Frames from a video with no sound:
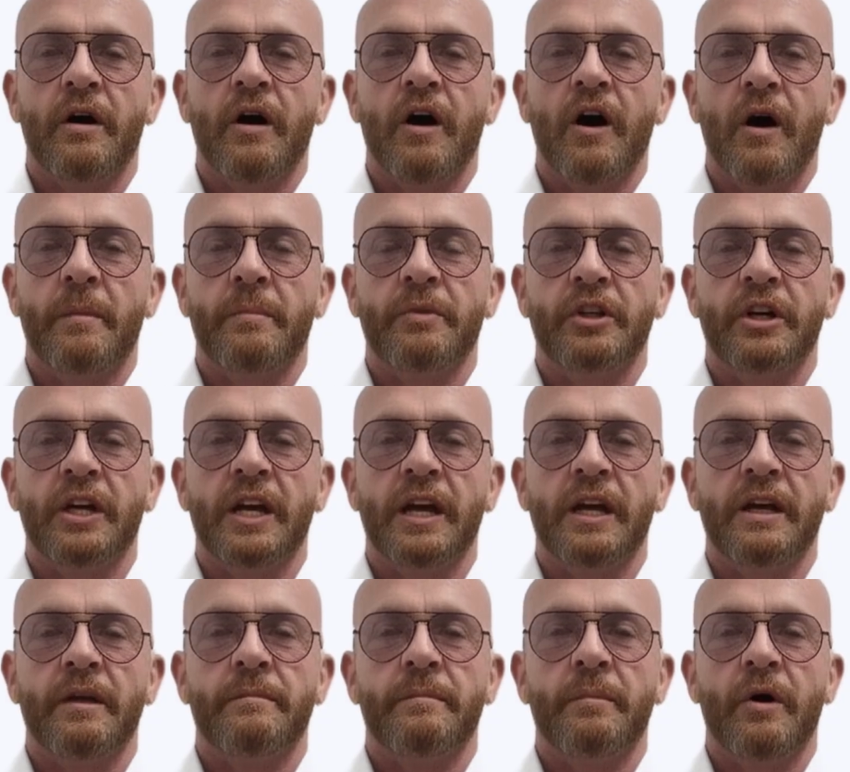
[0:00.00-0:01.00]
Option
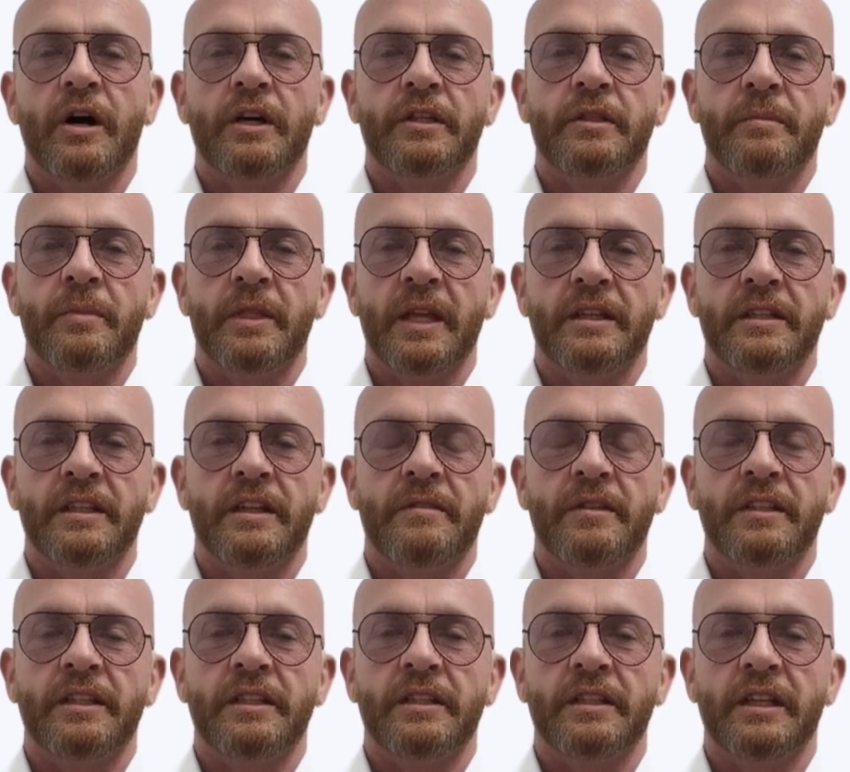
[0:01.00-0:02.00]
A, priced with
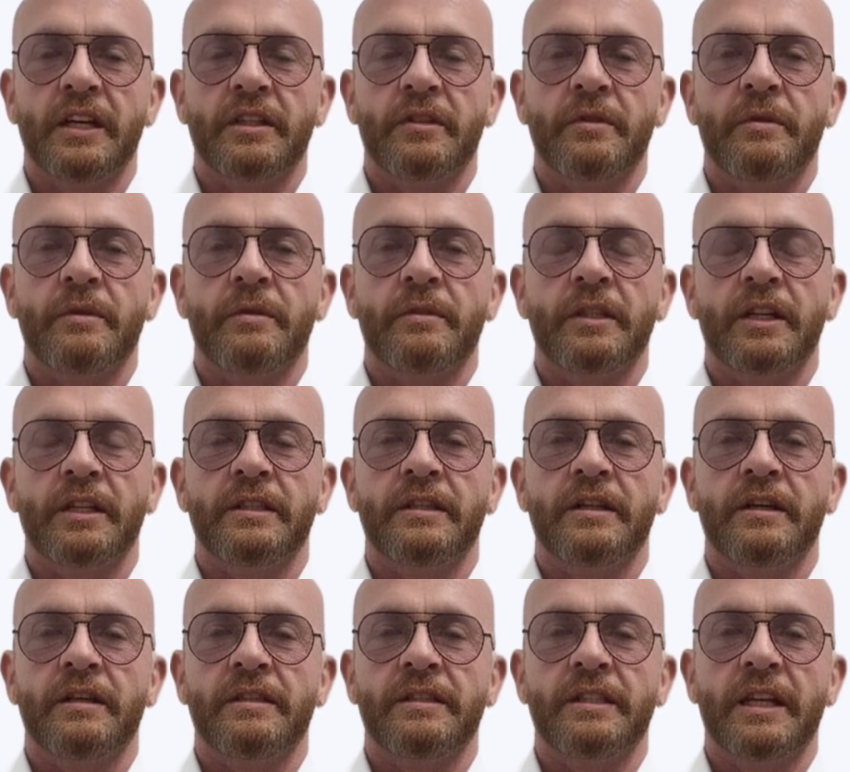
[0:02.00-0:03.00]
activity schedule. There's
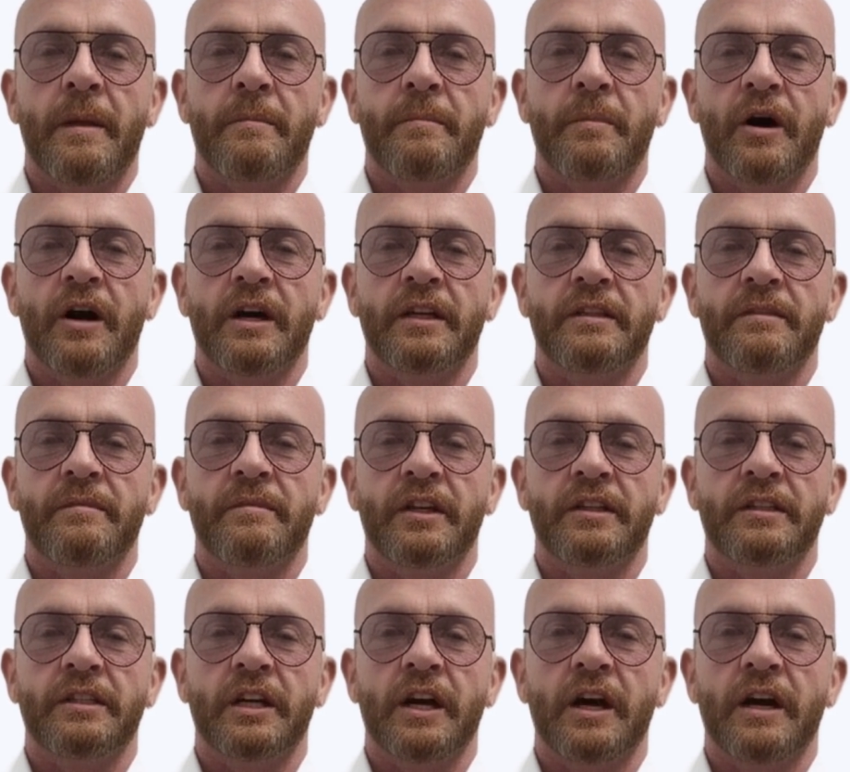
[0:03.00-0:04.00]
a set price,
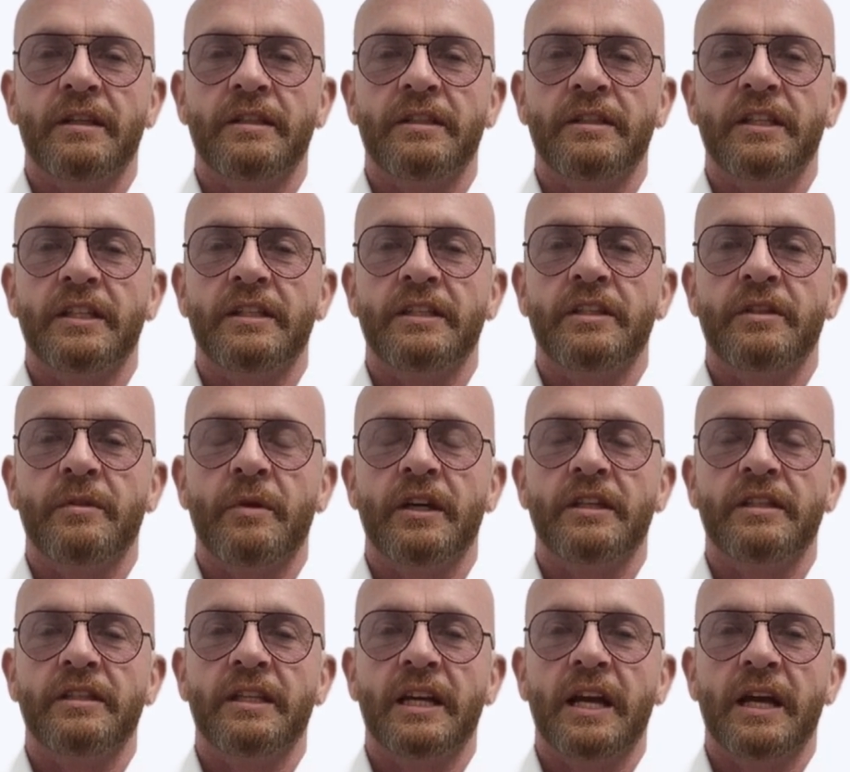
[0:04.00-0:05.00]
fixed tasks, easy to
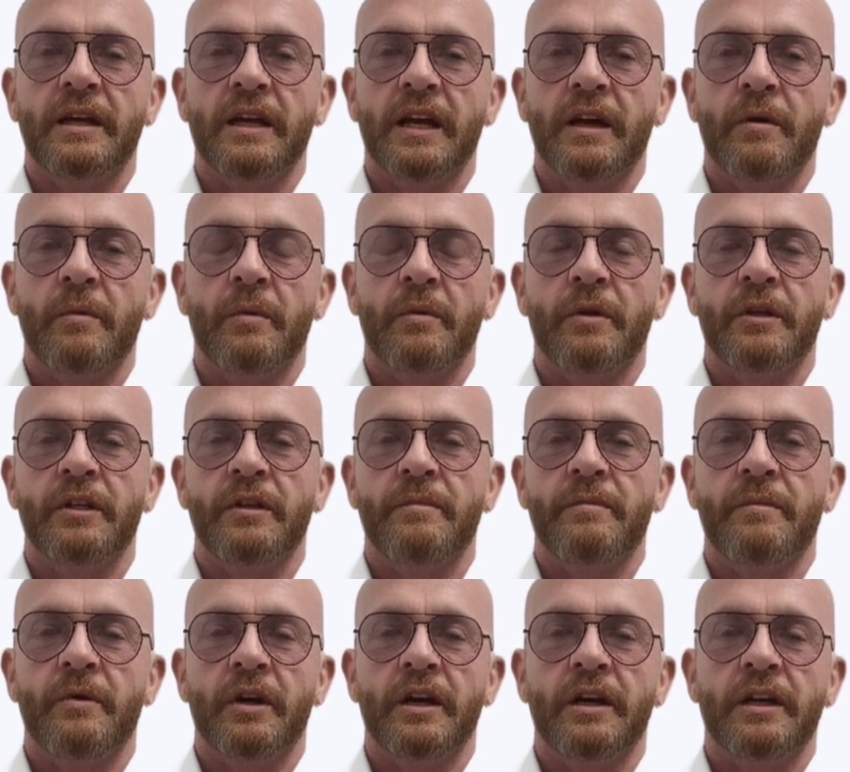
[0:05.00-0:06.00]
understand, like ordering the
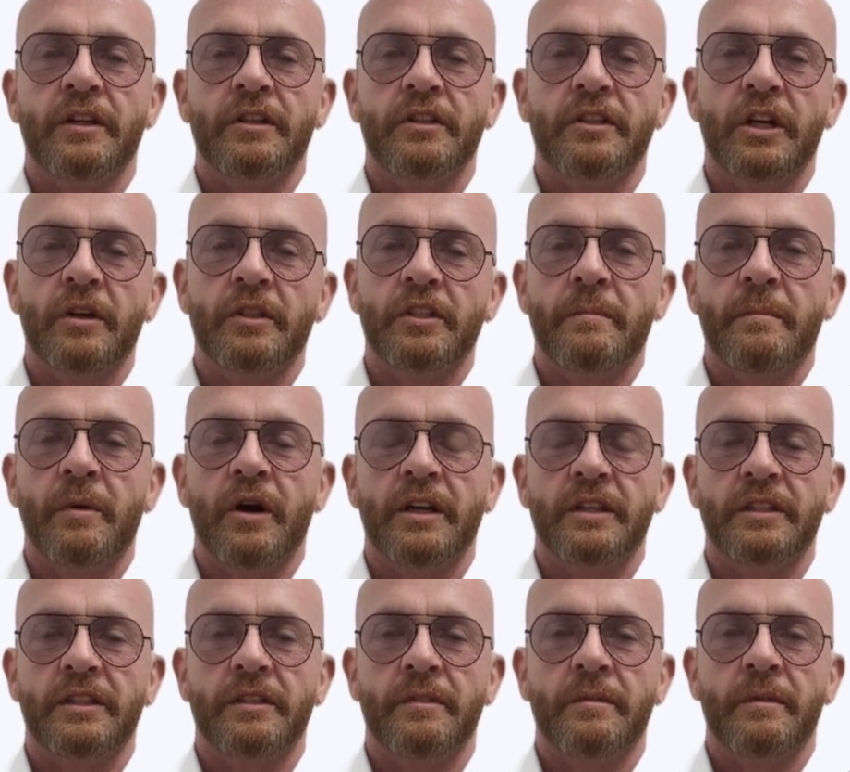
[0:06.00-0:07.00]
full English, no
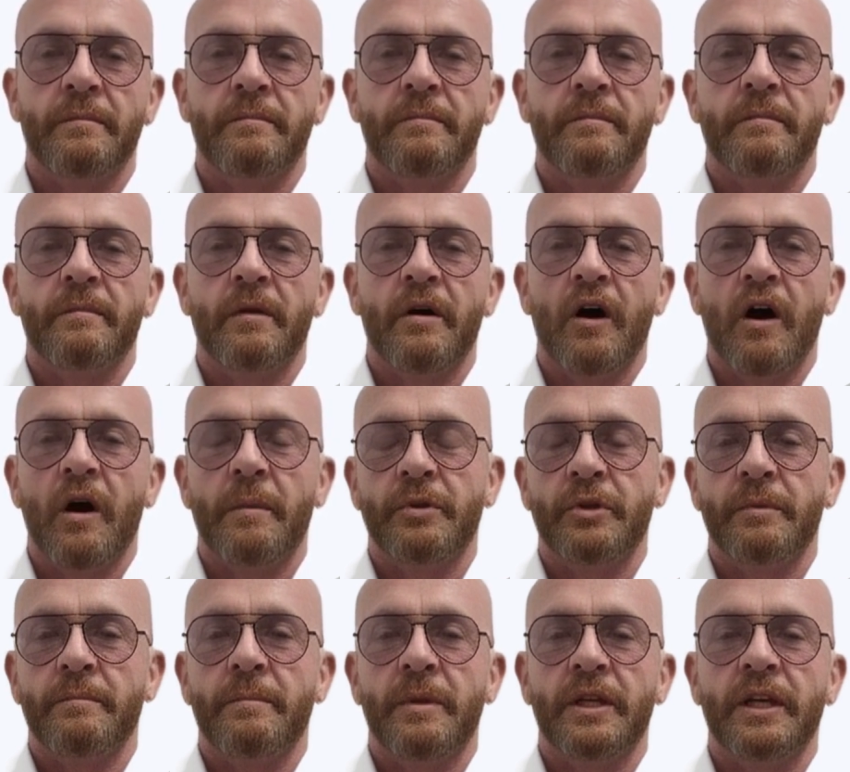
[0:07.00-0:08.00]
surprises.
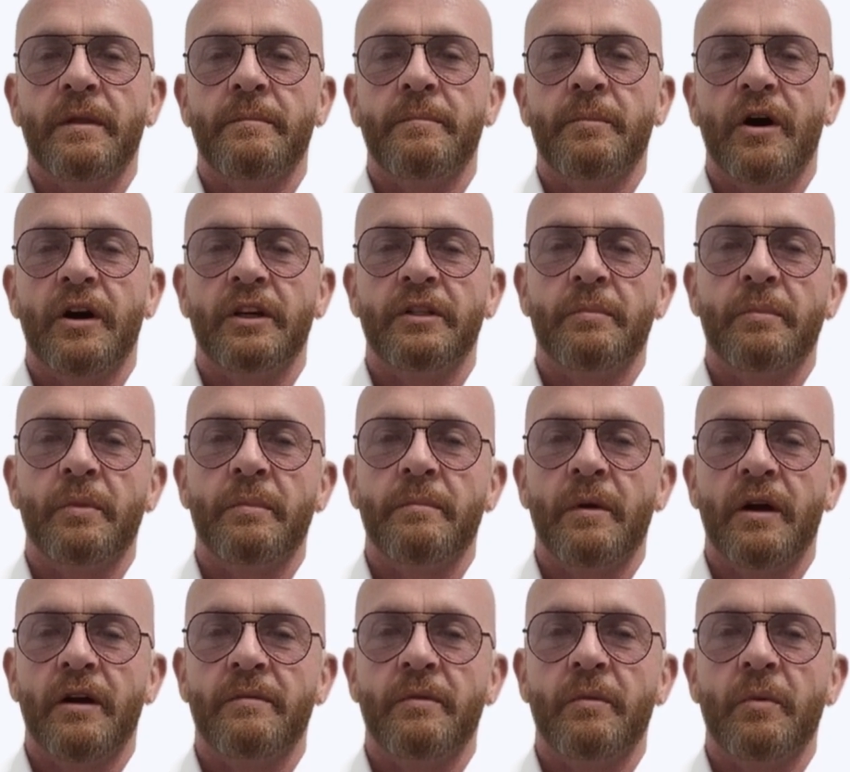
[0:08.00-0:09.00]
Option B, priced with
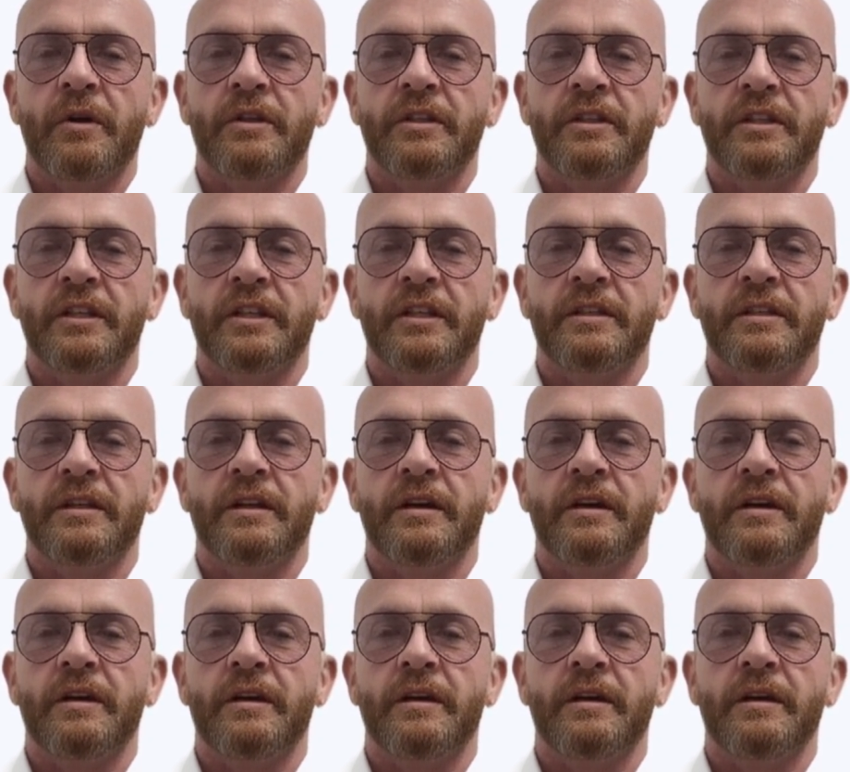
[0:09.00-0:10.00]
bill of quantities,
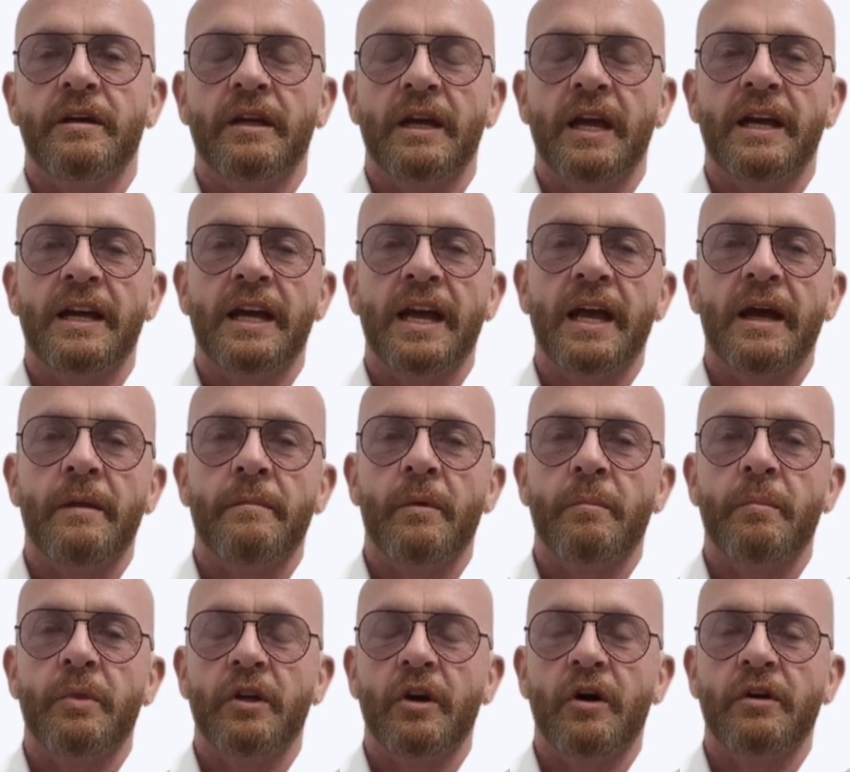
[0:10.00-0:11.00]
like A, but
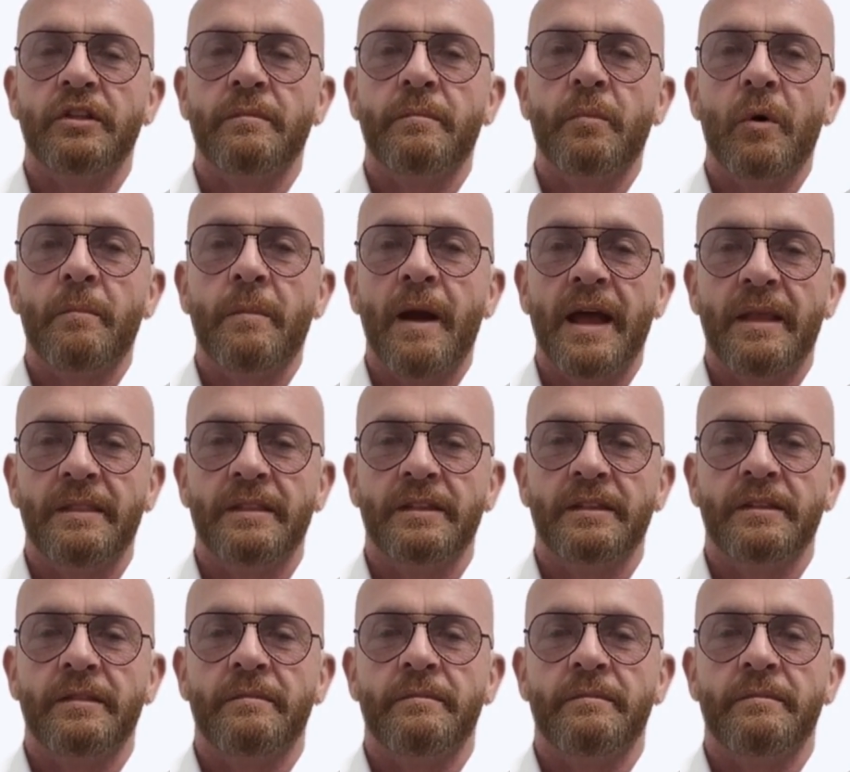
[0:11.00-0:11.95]
with lots more maths.